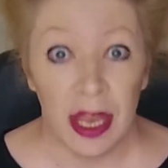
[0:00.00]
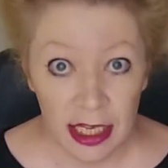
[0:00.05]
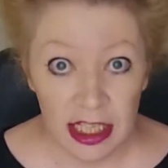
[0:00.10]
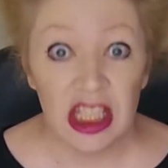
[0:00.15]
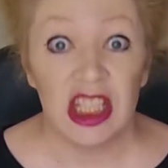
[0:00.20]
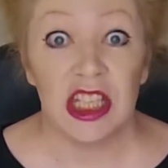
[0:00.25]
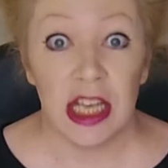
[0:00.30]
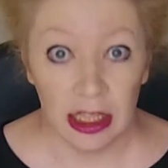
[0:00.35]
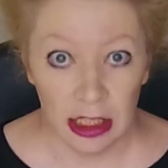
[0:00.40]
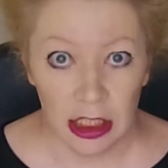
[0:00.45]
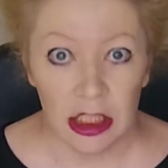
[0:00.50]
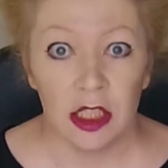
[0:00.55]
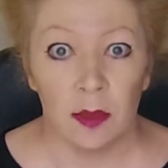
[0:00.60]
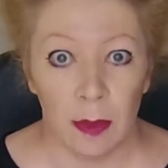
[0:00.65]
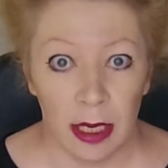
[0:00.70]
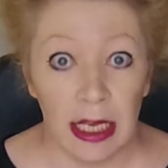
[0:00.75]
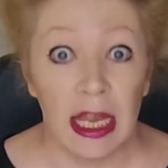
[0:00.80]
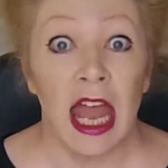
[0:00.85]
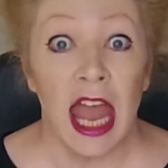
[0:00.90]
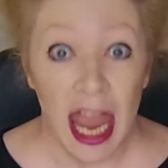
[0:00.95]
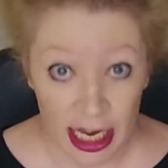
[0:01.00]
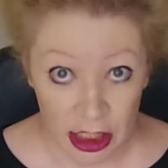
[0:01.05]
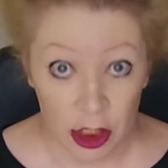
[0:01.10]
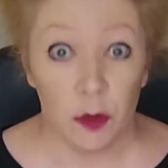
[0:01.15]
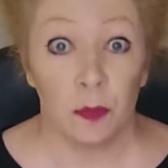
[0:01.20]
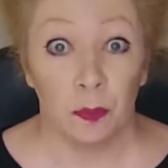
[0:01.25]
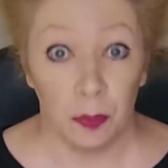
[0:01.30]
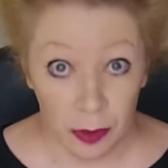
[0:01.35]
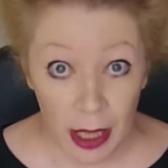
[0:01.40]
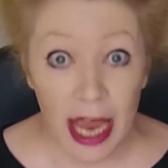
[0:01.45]
Sell it to me.
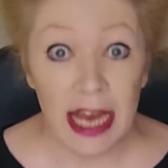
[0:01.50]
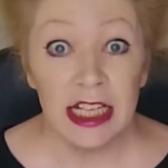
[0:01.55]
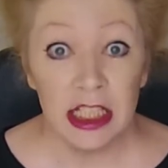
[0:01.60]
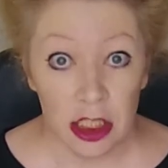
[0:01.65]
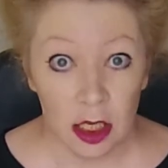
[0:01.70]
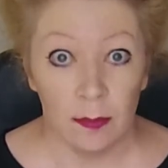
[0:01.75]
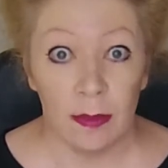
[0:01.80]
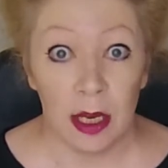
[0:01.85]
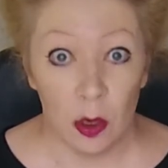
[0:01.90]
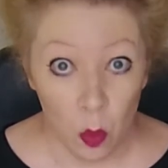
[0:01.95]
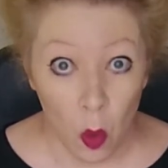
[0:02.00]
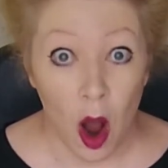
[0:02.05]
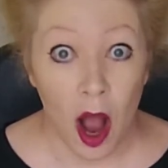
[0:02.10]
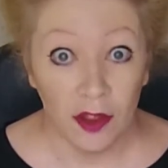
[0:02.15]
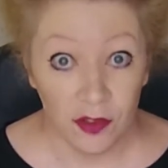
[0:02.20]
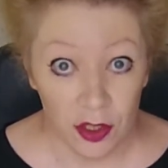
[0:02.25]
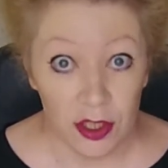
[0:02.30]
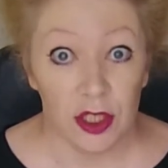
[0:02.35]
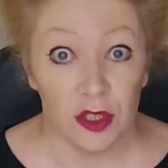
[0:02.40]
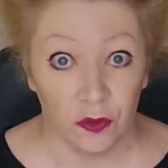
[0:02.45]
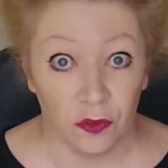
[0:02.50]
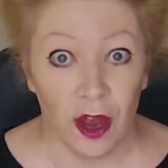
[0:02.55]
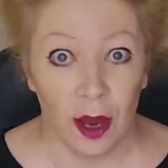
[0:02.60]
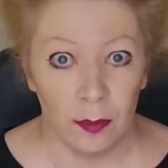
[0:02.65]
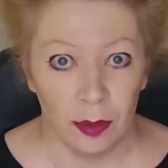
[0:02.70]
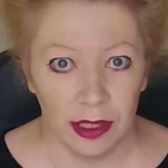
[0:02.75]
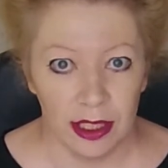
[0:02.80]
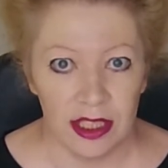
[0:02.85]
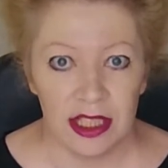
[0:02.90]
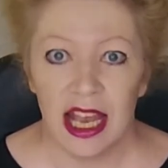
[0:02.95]
Explain to me why this is
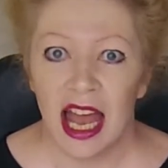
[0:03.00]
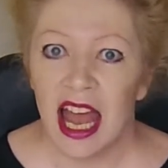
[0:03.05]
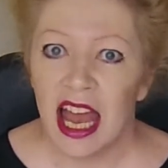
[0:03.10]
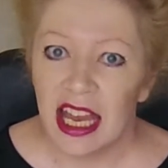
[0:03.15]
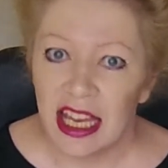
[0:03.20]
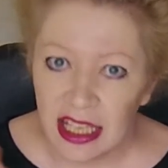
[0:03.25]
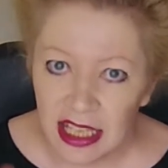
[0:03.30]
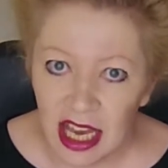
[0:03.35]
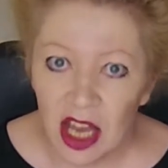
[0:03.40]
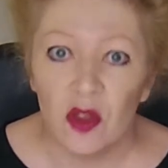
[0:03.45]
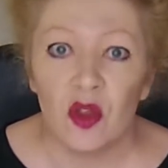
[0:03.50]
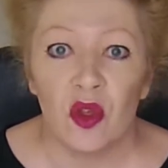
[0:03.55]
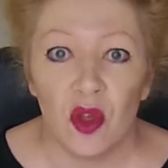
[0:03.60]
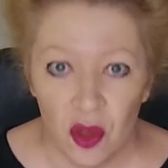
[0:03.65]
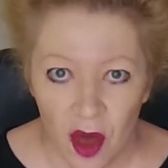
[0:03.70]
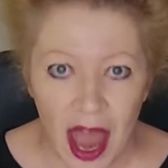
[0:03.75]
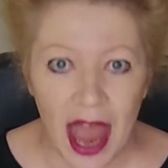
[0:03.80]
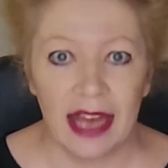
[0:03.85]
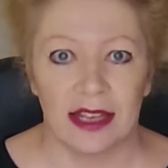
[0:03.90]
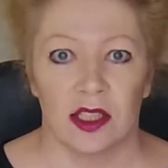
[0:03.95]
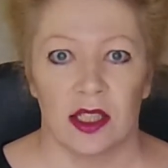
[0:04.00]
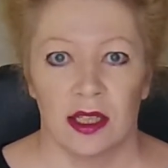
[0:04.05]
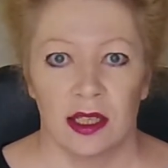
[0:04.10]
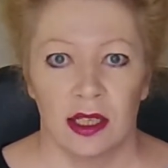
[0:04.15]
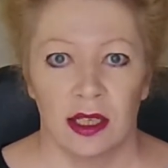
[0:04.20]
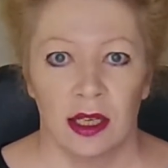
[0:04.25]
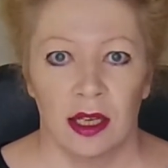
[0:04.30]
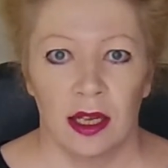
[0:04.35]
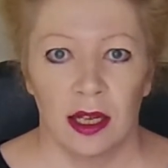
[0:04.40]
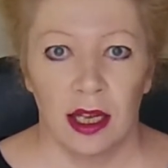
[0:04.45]
fabulous. Get that
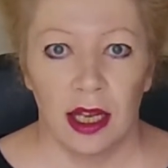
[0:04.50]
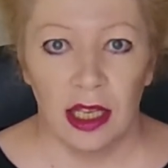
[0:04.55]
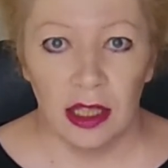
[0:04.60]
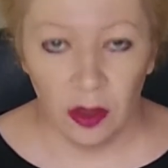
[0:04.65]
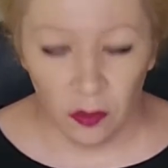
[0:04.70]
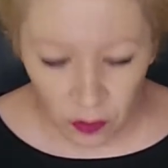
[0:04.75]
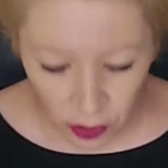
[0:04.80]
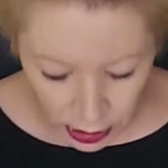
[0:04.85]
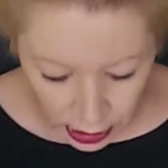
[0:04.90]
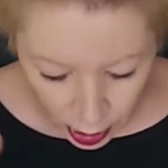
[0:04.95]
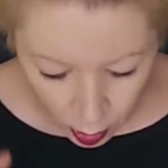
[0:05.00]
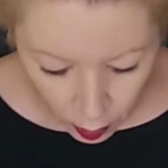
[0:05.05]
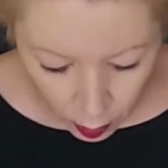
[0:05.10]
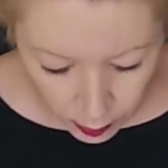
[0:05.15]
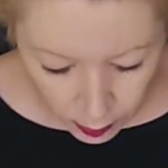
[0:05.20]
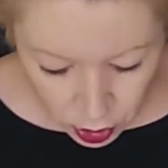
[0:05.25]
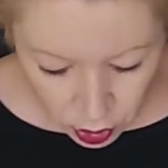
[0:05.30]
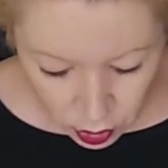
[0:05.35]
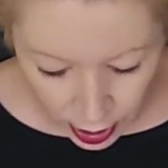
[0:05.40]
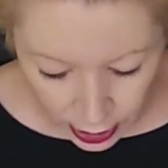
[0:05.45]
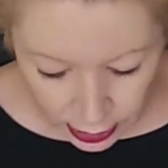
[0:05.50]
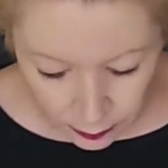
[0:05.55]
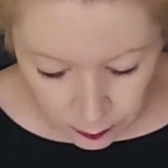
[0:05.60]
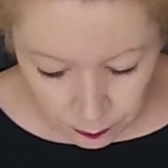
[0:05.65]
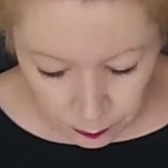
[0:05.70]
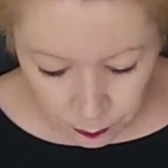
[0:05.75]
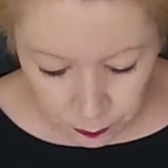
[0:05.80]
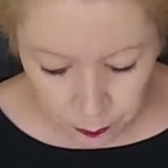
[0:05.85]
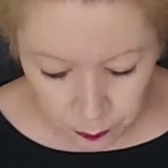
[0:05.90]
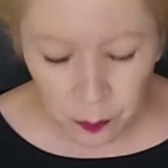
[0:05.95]
in the video abstract.
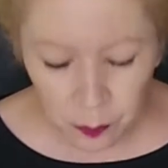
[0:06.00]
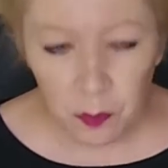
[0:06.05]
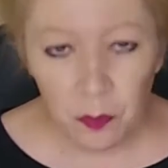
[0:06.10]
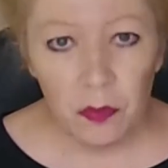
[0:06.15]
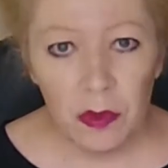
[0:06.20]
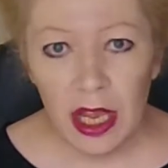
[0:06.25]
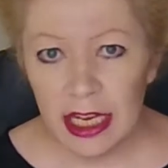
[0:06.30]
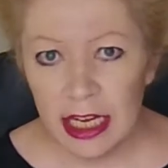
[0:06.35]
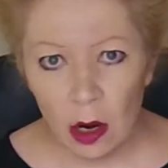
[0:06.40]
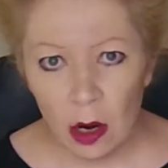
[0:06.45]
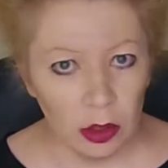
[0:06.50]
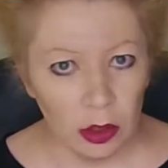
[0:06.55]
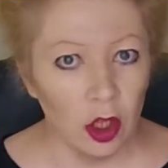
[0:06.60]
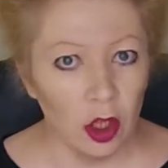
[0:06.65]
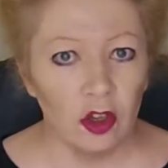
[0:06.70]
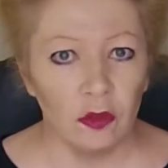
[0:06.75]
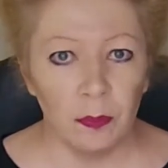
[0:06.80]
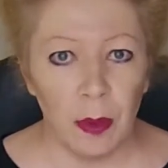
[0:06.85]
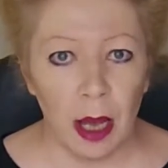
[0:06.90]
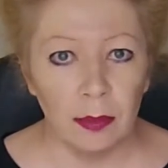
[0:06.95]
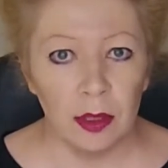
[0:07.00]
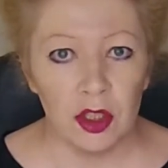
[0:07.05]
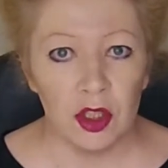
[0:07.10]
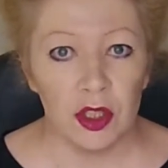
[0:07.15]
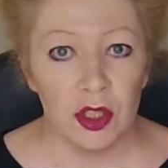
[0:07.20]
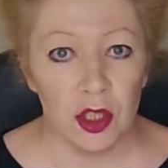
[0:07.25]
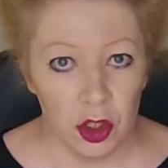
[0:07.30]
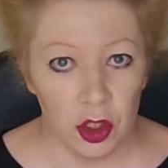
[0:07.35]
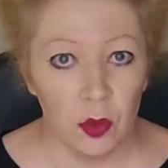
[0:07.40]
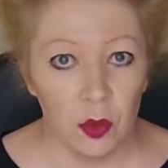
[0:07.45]
Now, a lot of
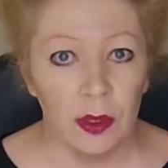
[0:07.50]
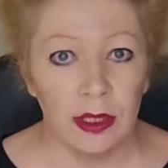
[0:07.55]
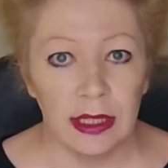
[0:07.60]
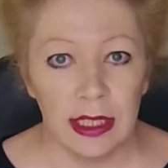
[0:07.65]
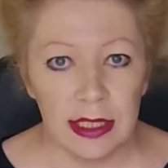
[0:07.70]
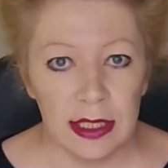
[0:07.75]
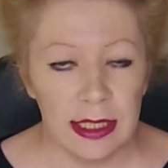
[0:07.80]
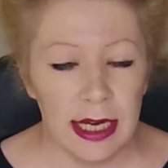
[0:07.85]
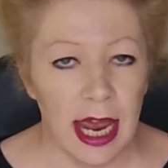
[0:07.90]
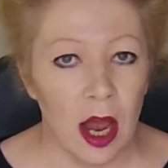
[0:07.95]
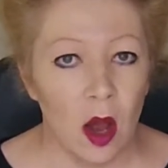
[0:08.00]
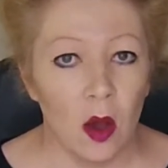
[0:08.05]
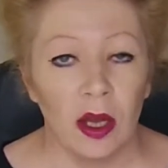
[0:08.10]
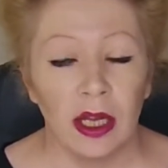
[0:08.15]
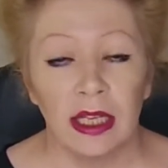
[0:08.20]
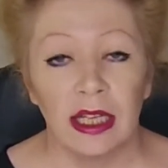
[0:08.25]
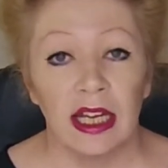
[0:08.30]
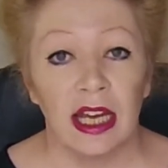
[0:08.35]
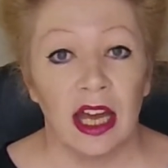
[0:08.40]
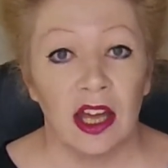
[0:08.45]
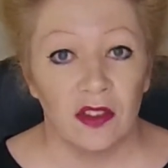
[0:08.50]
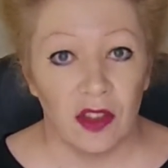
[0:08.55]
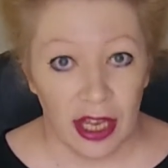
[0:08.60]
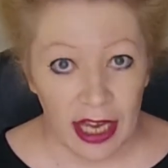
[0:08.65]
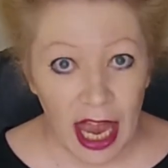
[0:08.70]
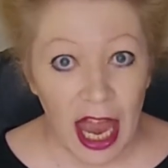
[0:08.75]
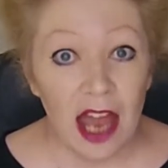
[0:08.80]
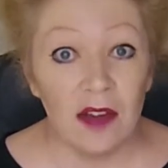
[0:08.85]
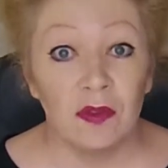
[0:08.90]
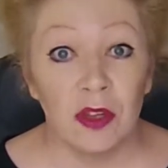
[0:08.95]
publishers are doing this now. They
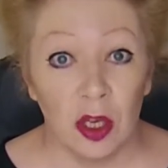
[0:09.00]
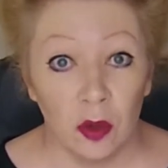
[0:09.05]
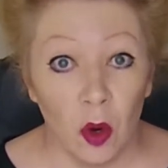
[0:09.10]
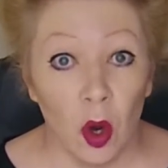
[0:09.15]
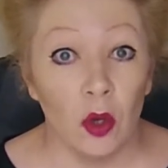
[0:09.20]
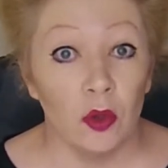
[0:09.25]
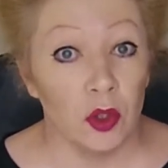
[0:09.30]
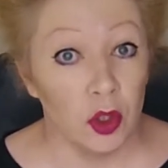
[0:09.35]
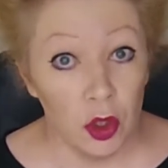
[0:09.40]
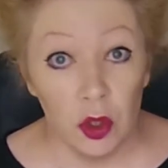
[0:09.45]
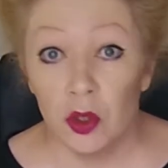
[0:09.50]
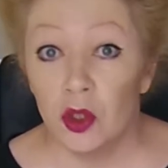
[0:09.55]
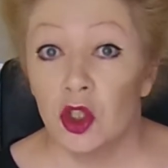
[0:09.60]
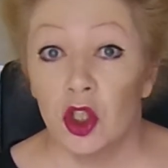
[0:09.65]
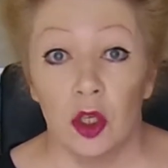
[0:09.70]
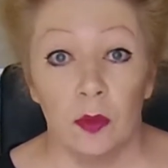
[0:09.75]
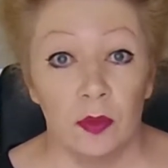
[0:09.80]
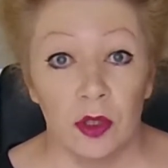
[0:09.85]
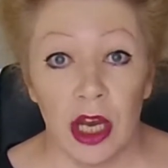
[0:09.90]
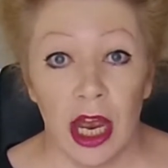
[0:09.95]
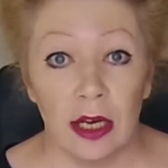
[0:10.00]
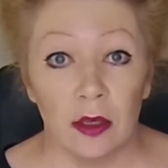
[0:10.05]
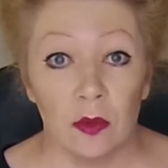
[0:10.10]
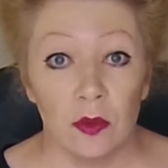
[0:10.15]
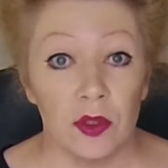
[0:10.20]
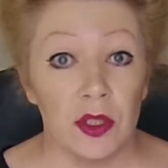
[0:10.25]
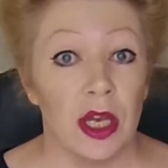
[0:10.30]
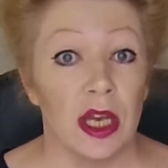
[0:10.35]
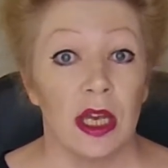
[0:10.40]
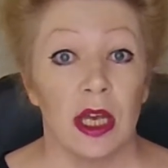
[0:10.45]
have their own YouTube
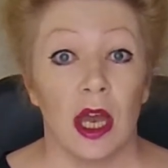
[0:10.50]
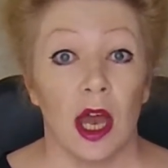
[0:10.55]
channels.